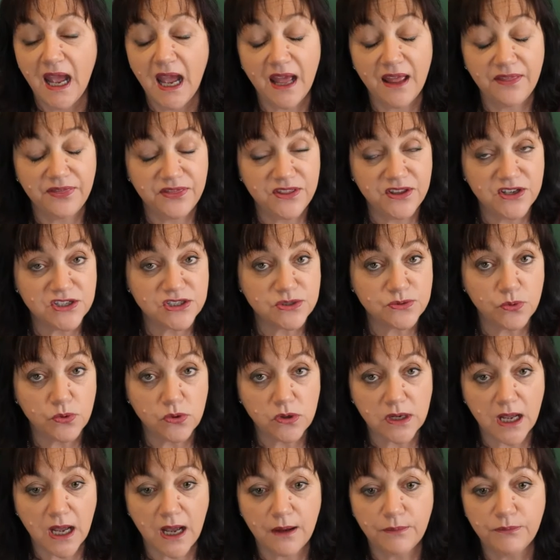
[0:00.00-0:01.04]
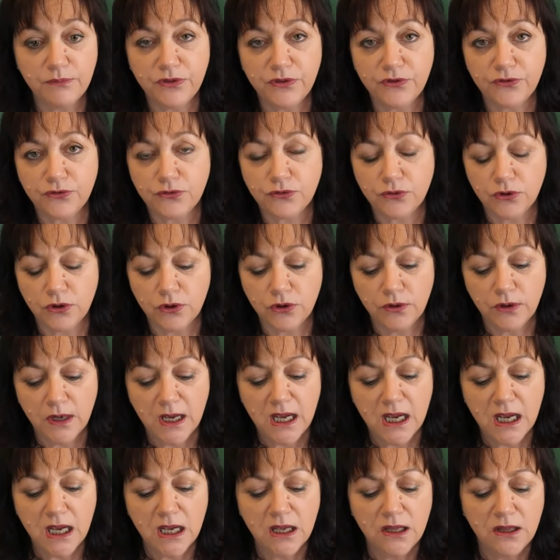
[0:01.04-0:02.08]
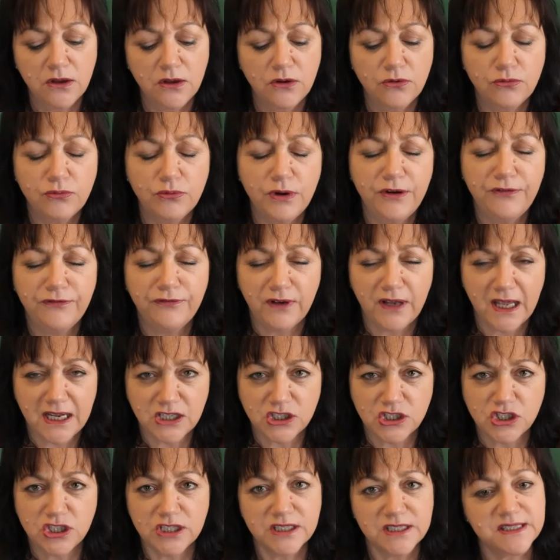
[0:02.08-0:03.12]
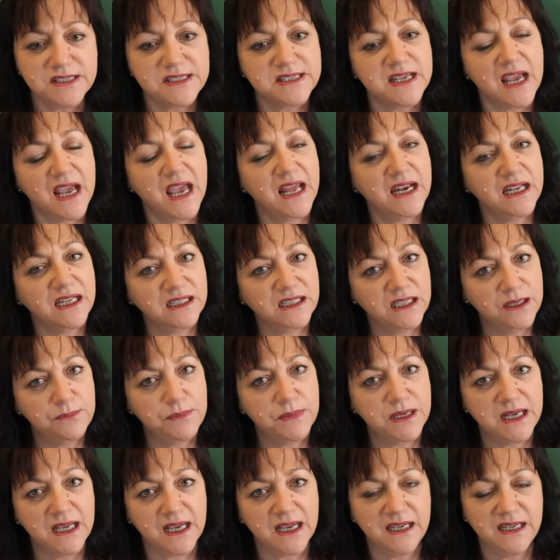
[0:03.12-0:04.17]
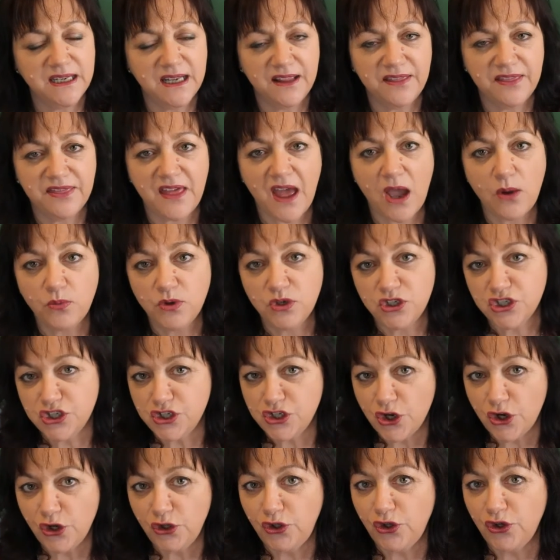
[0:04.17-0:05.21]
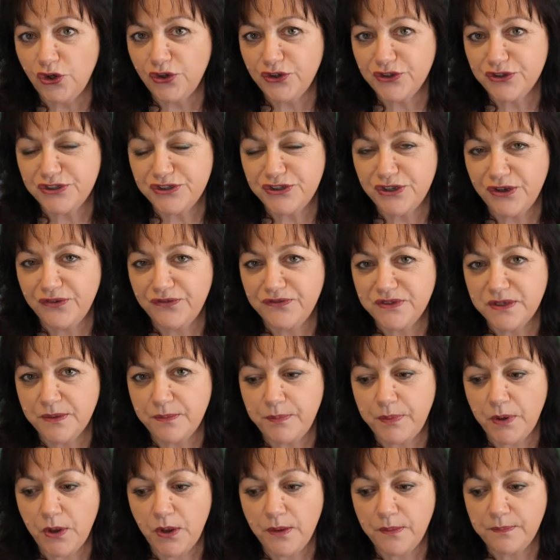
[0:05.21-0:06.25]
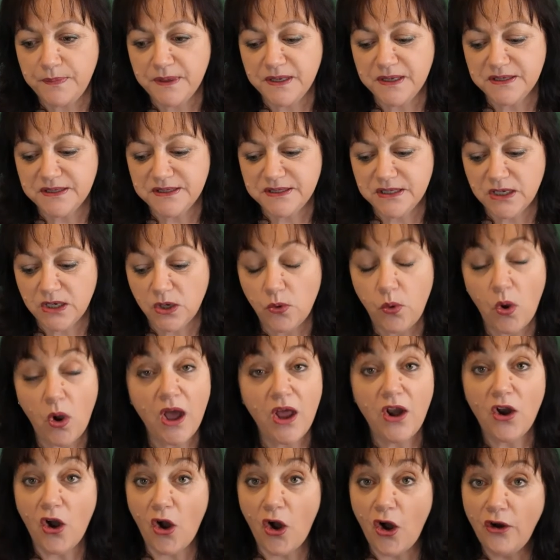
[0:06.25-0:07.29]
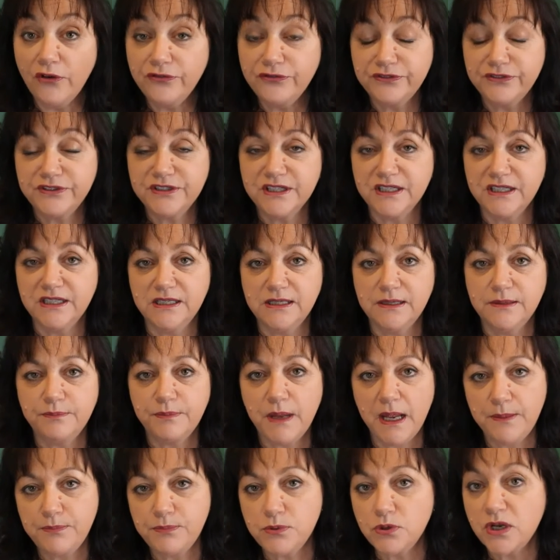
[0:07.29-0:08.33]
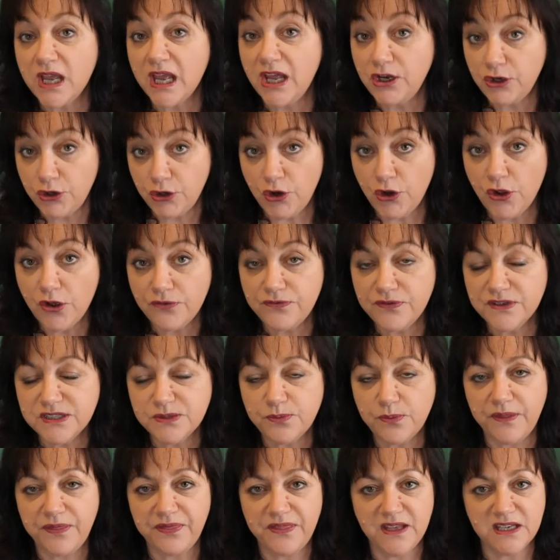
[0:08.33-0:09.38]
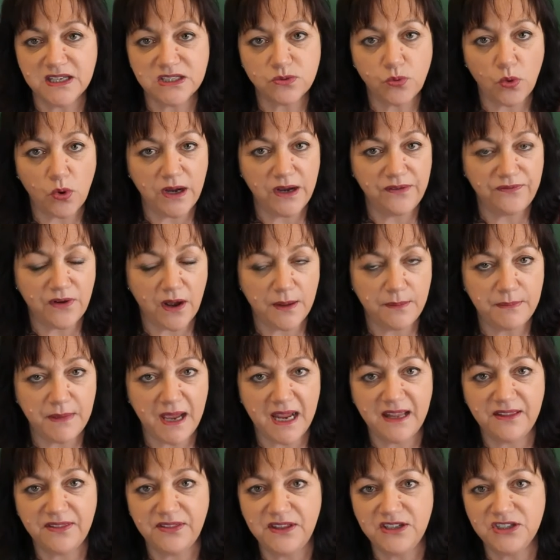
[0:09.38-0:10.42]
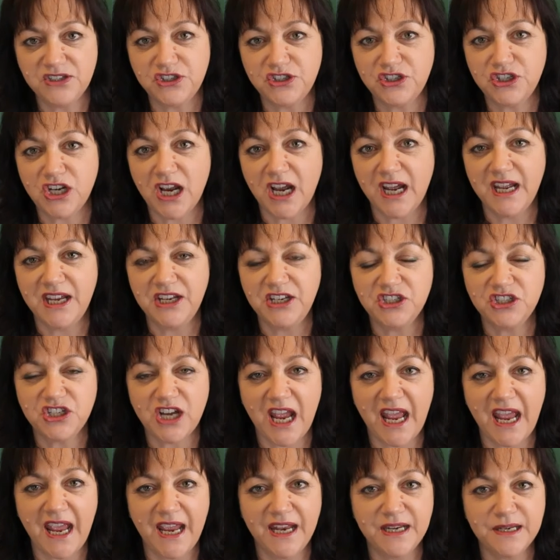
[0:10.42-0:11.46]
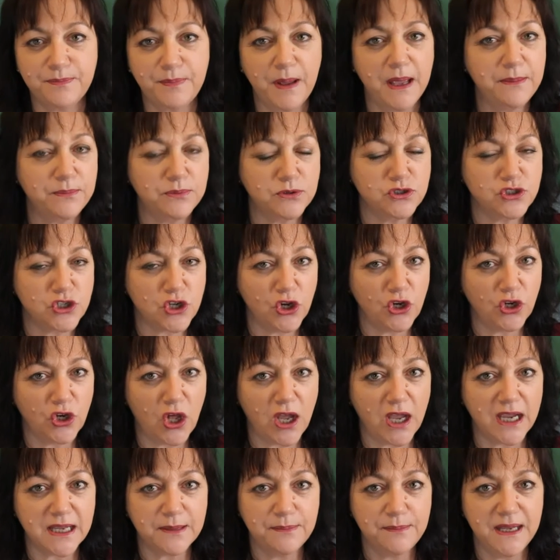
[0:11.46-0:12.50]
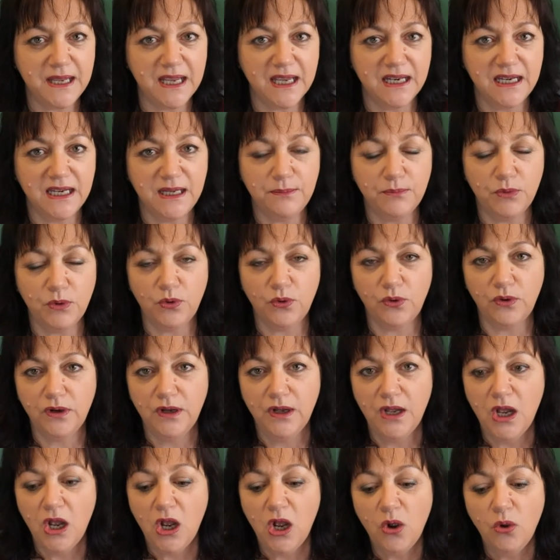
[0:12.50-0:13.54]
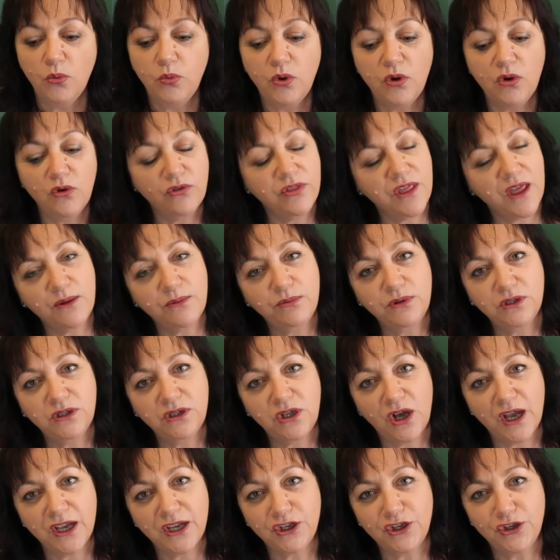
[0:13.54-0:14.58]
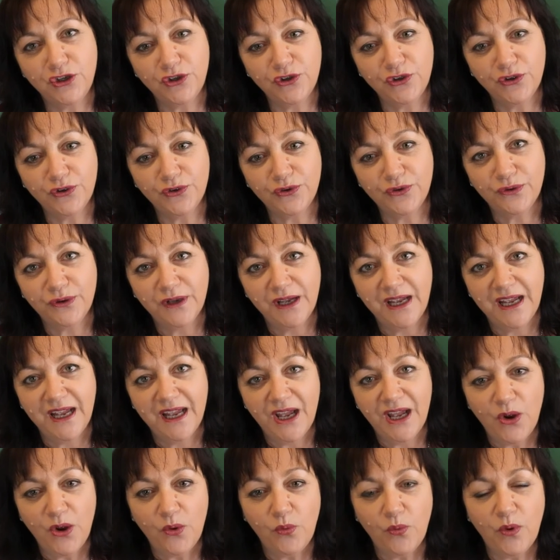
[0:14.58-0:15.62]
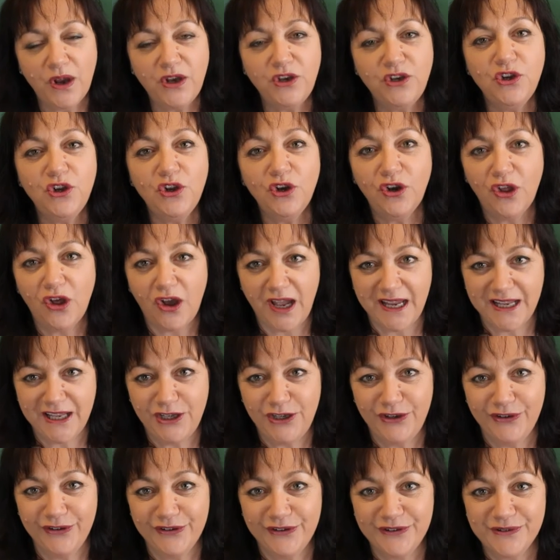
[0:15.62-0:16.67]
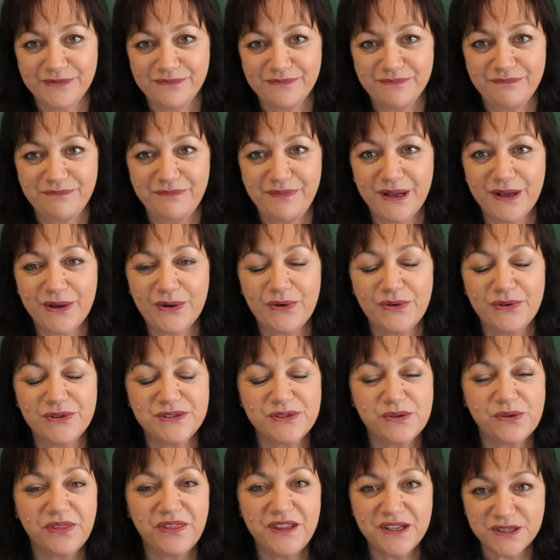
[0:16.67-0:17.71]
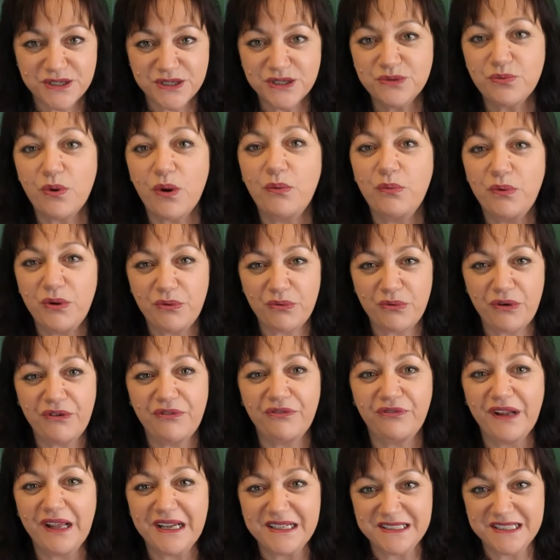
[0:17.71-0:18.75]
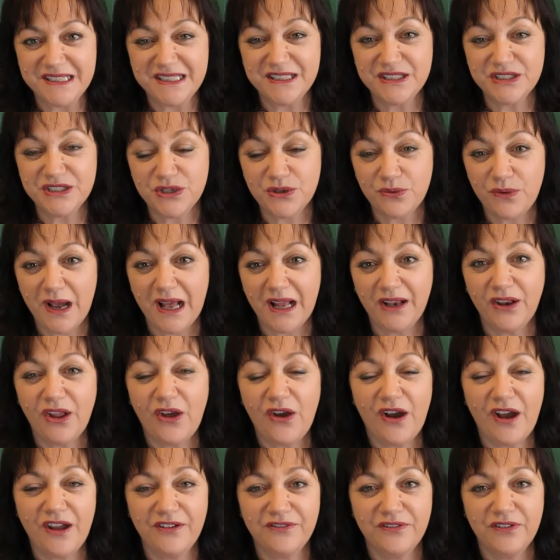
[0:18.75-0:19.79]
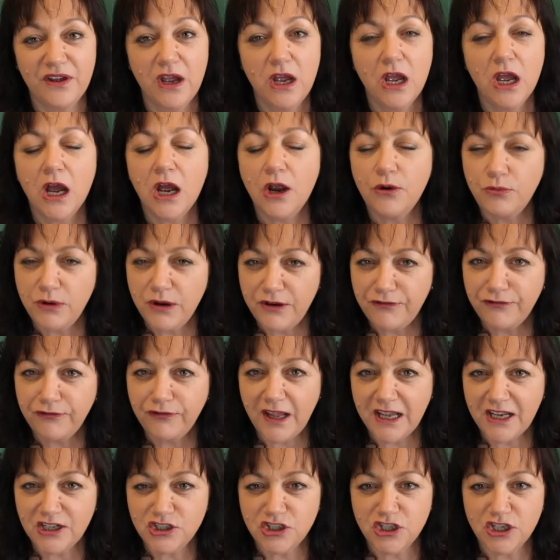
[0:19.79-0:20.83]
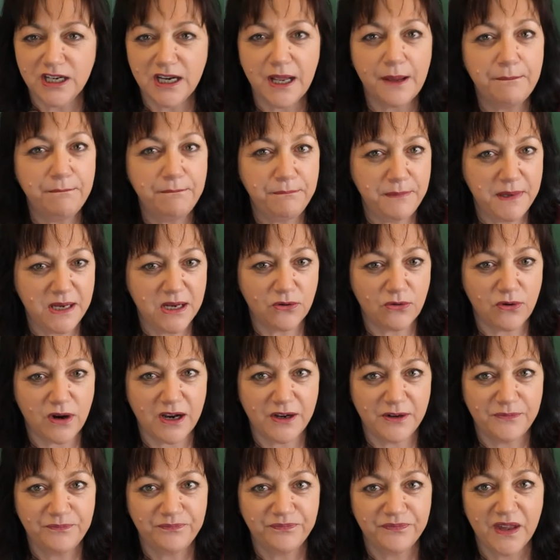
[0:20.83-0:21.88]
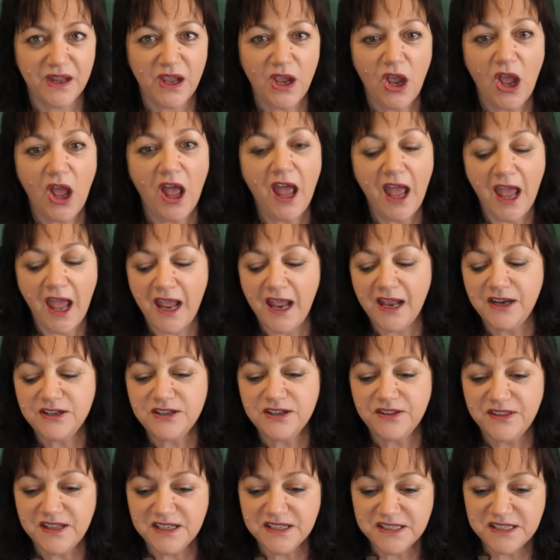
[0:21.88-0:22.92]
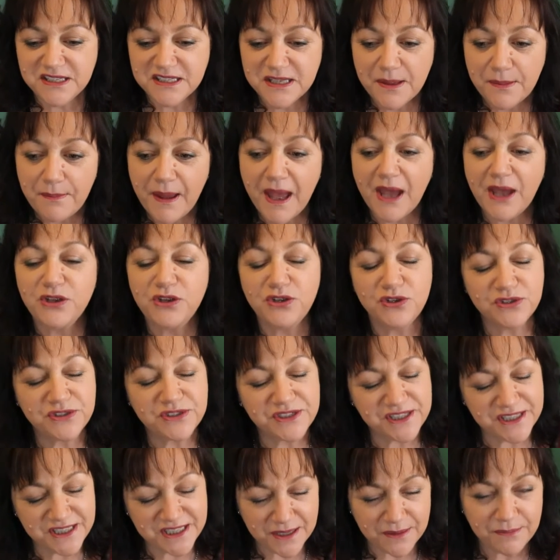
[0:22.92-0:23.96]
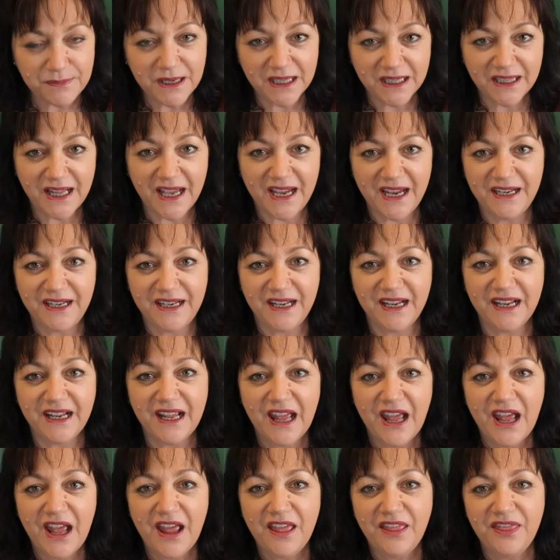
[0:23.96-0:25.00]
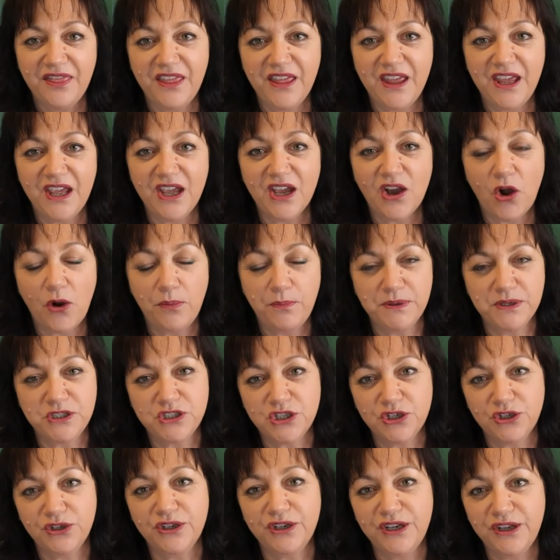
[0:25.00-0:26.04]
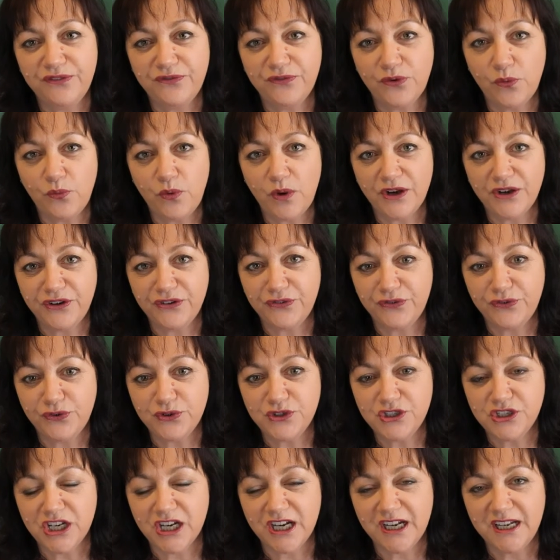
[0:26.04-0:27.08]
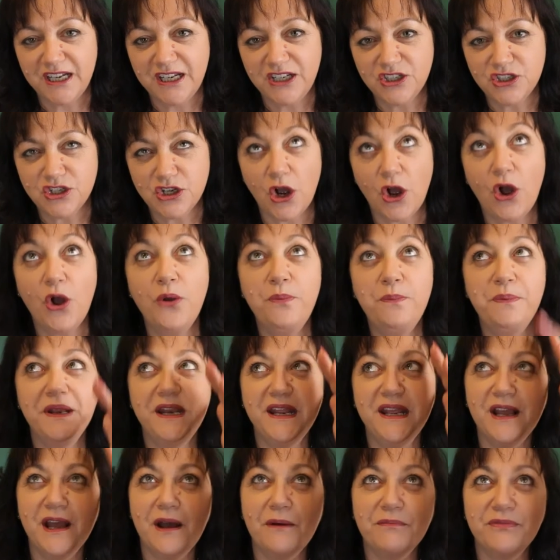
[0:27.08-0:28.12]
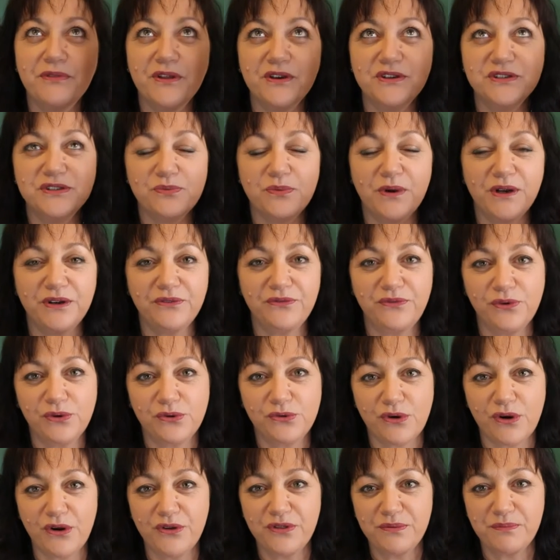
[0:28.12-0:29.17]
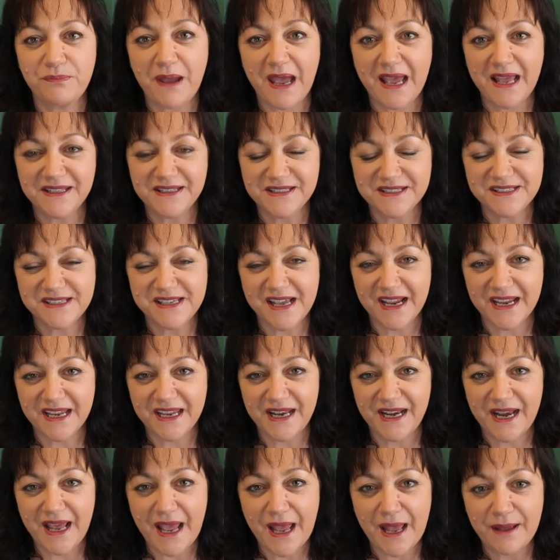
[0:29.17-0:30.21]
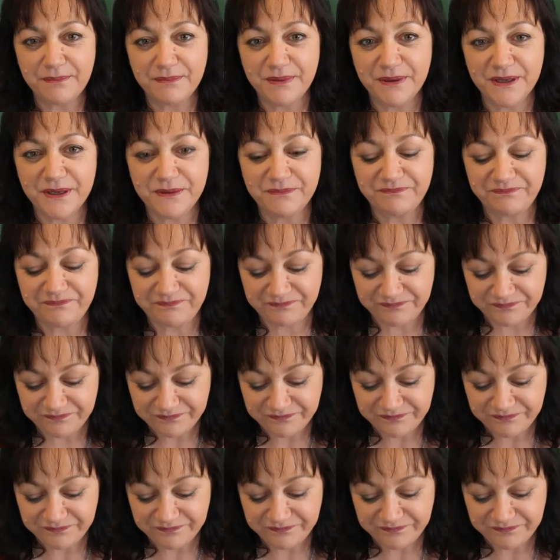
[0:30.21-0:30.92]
And this will come through reflections and eliminating that which no longer serves a purpose. Quite often, people get nervous with this. What if I make this change and people don't like me anymore? Well, they will like you when you like you, because this is what we reflect into our life. A reflection, a mirror. And this is about you stimulating the opportunity for wonderful change, opening up those wonderful growth patterns that can happen.